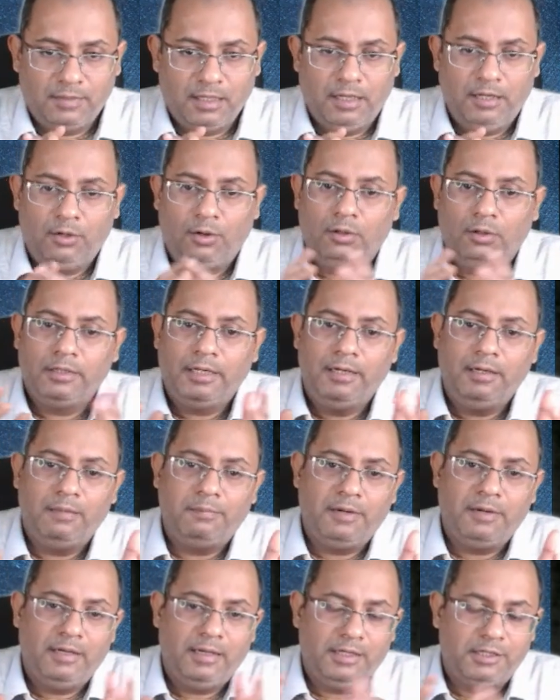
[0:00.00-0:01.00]
and all the
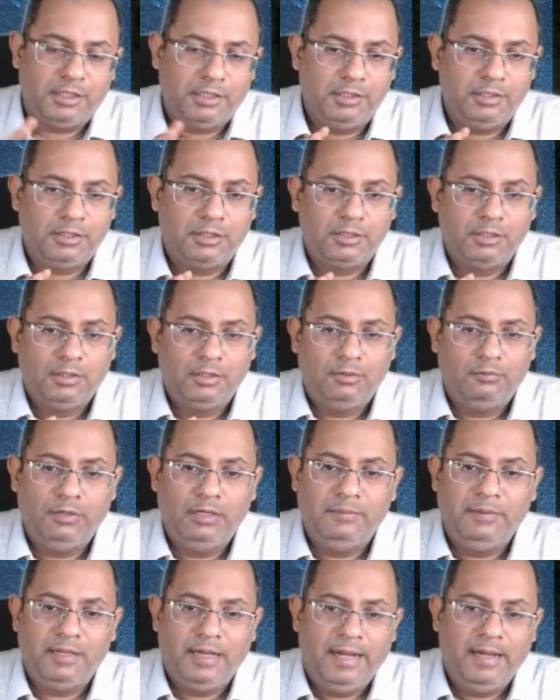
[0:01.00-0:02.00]
interpretations
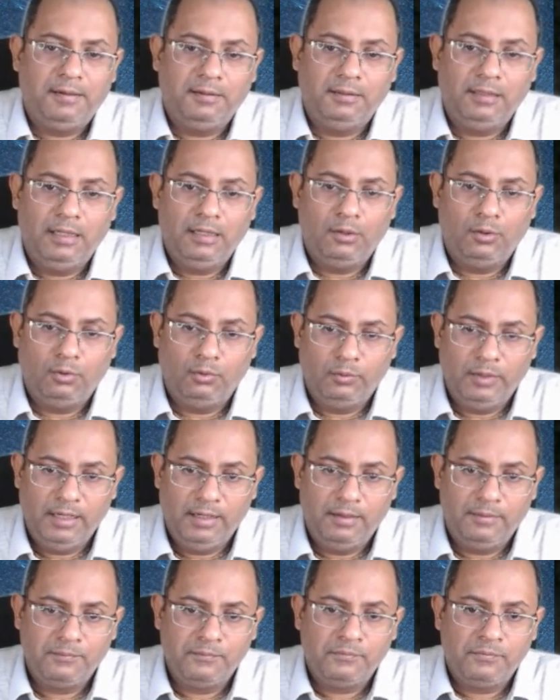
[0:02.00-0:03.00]
will be right in their own
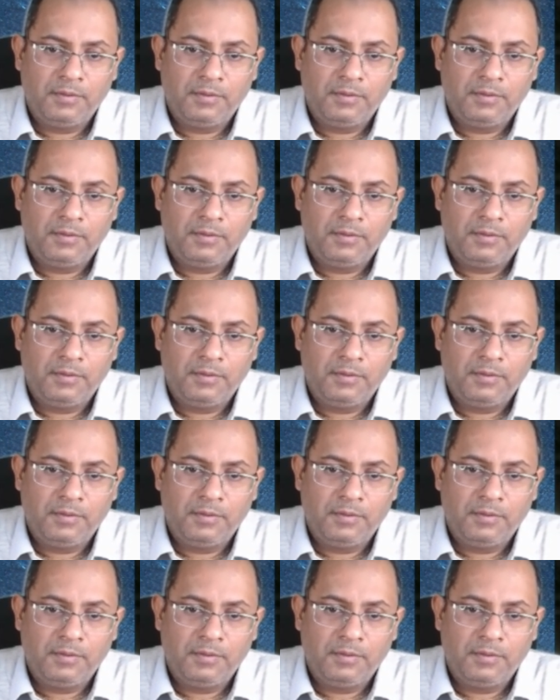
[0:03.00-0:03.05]
way.